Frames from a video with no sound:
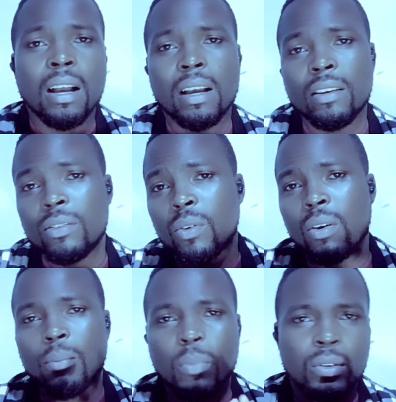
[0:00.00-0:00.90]
as
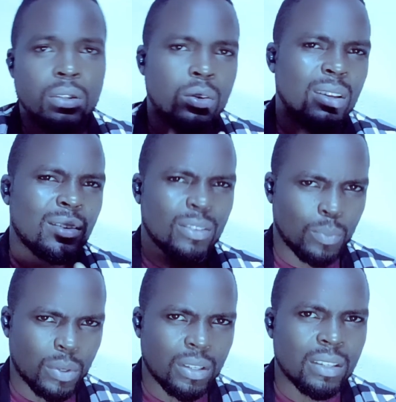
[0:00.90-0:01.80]
I'm so
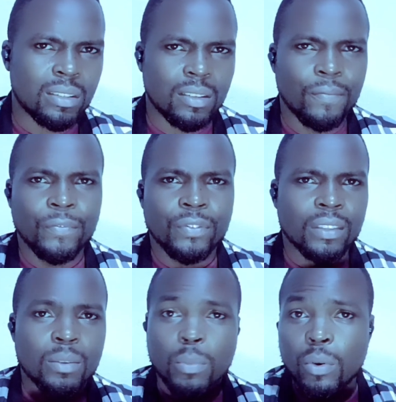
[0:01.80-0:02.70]
experienced
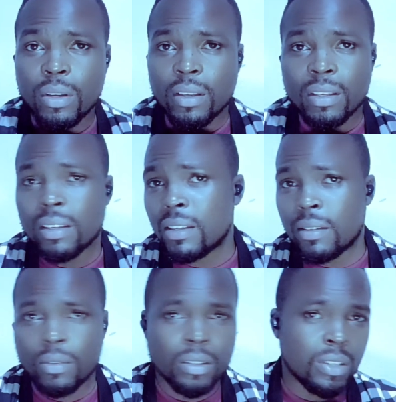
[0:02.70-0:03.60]
in brooding
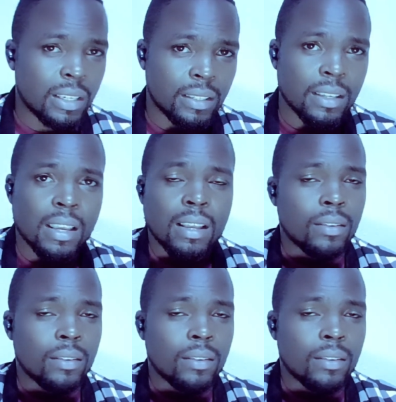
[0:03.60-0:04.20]
these chicks,